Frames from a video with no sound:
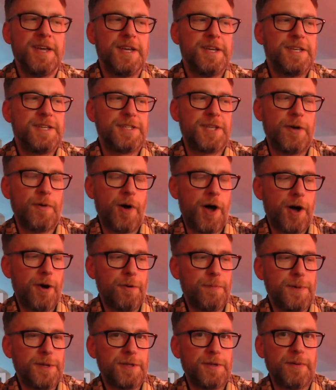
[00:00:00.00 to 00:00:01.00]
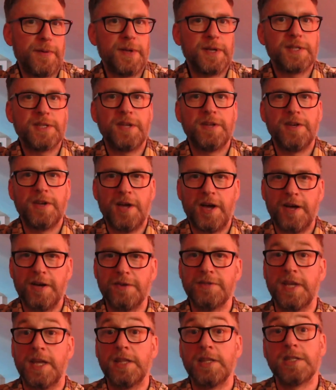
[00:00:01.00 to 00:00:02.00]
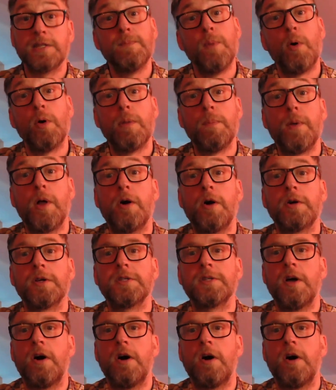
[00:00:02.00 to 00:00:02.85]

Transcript: So I'll be doing Sundered Isles in smaller blocks